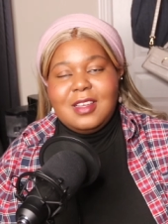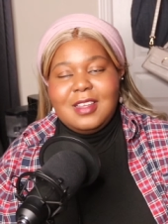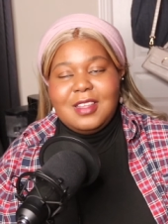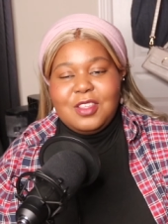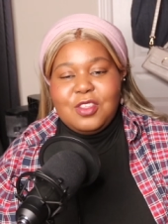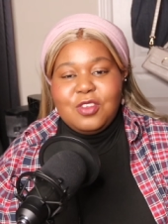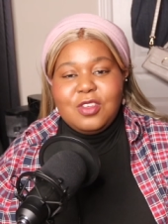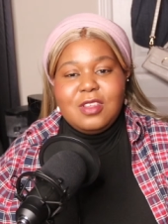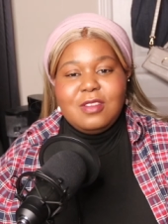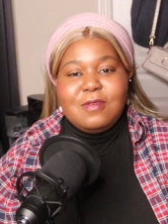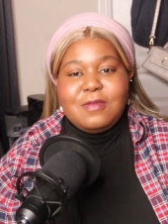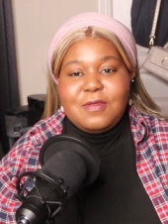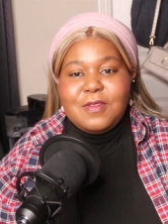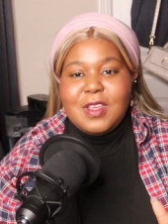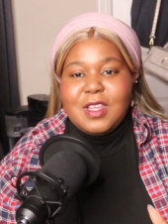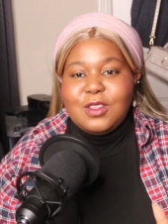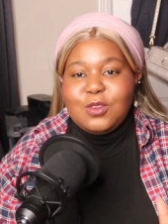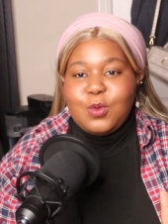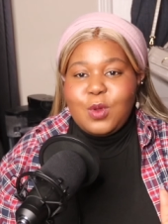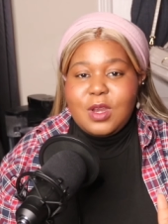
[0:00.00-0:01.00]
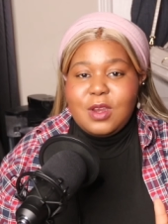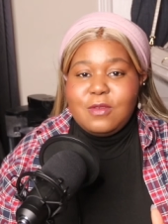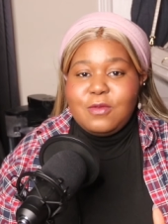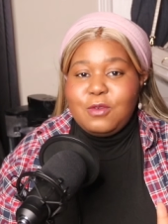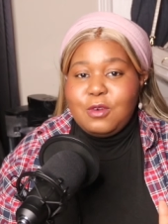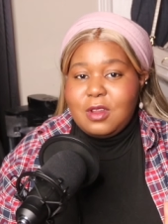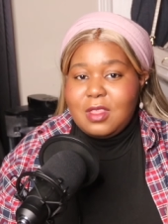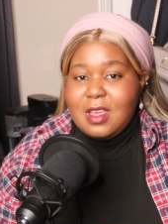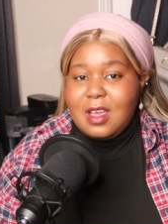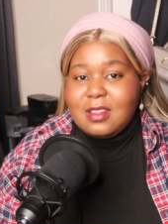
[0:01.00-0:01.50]
You can feed
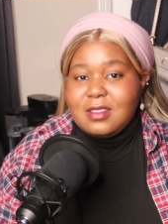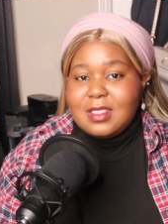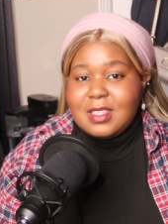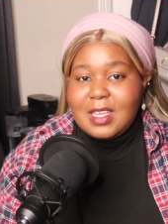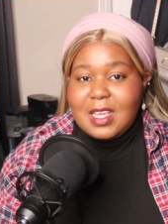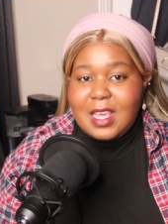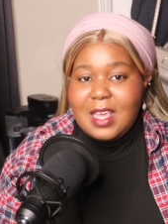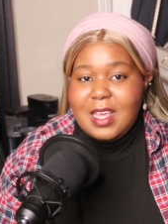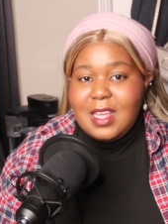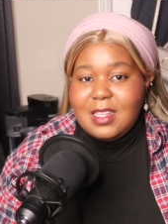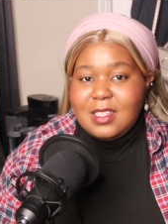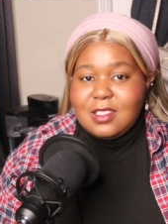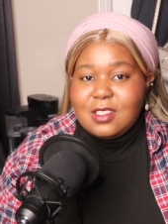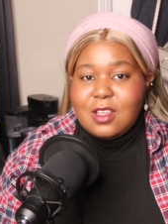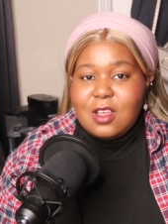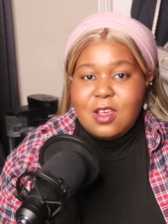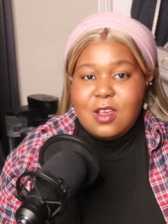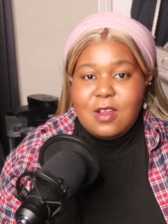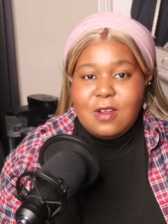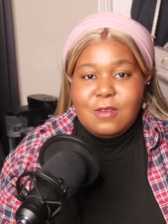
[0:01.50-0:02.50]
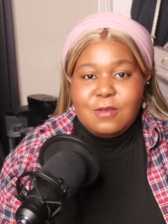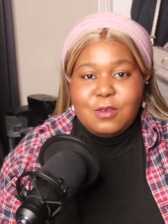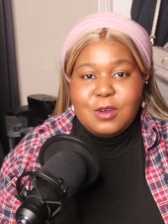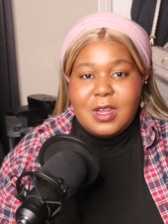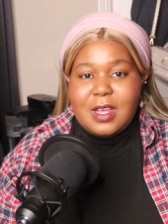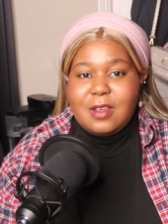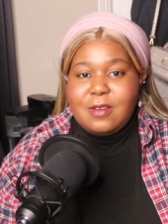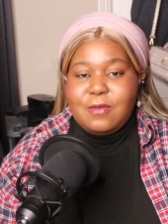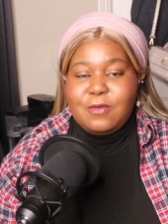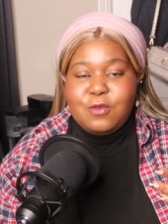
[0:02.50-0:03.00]
24,000 kids for
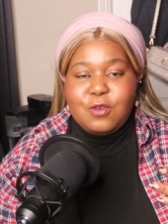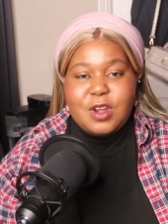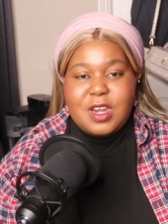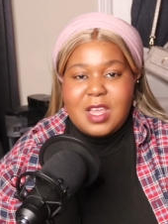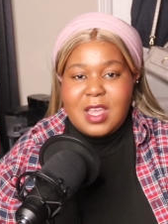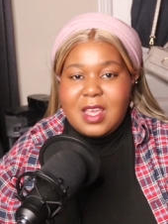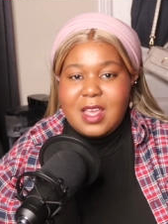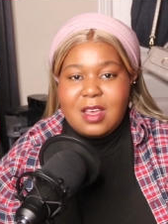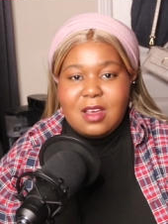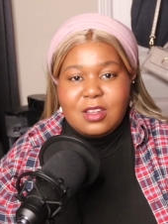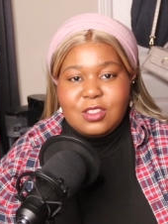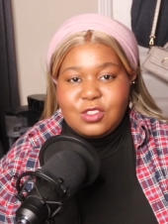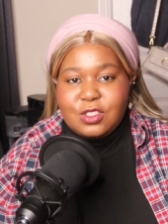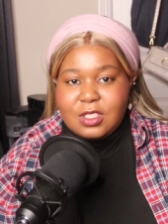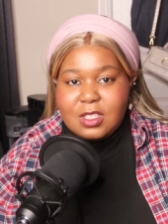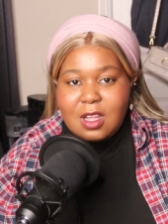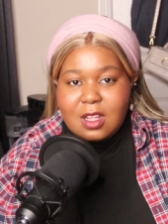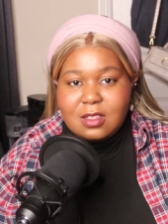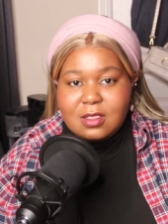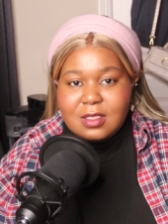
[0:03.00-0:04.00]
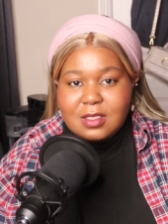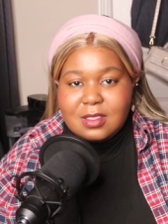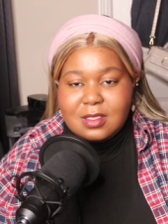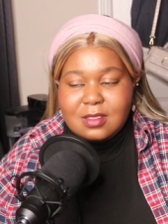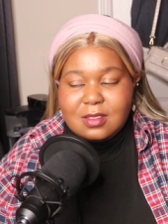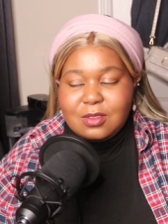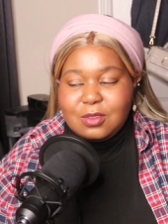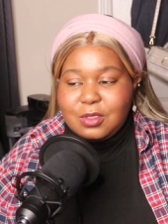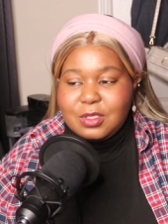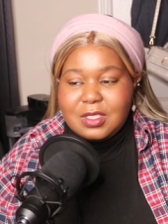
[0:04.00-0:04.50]
like
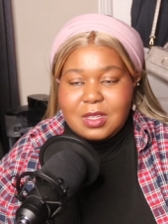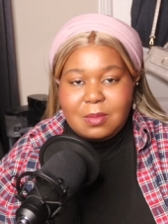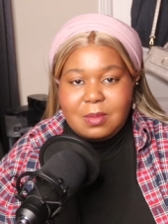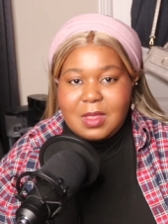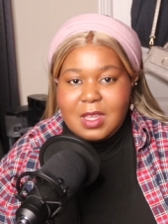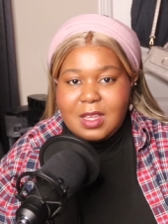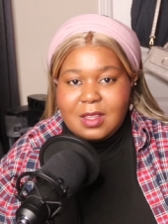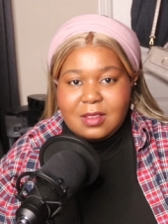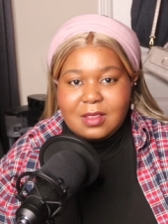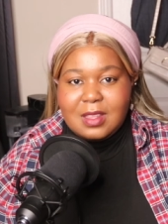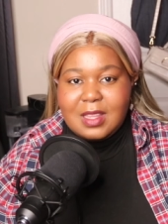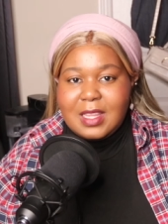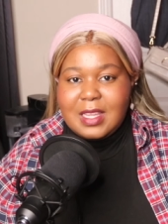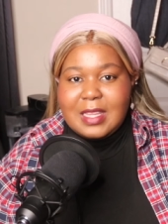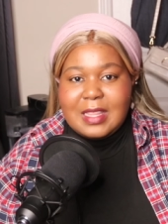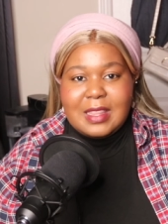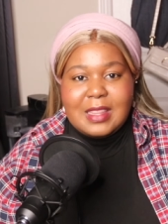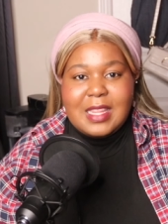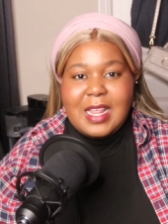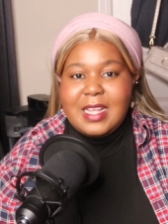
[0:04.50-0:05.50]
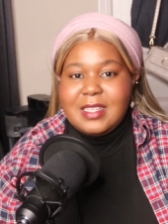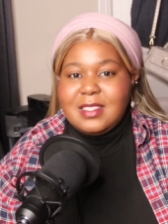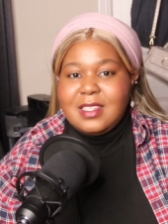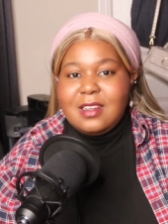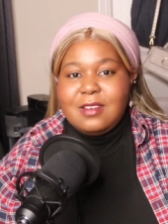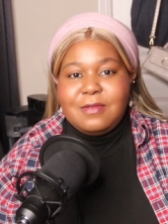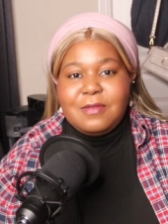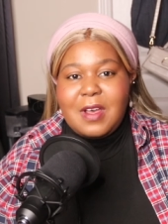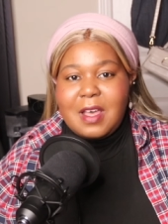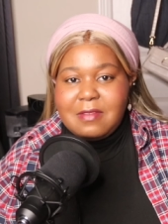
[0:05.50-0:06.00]
$4,800 or something, less
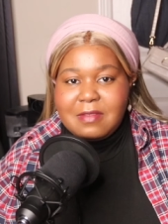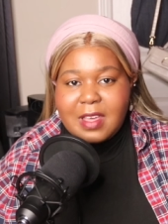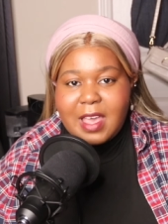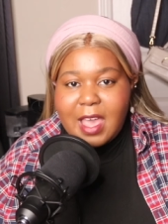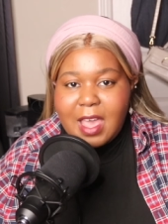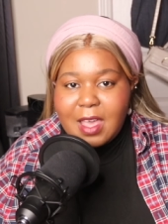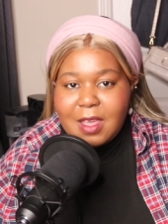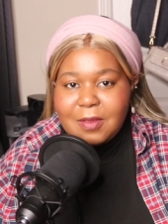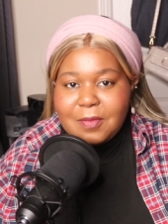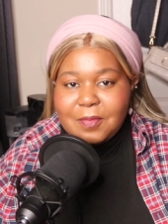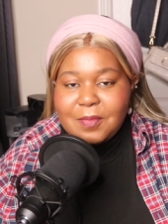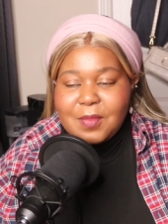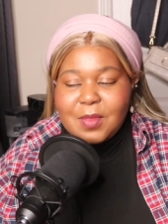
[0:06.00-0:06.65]
than 5K.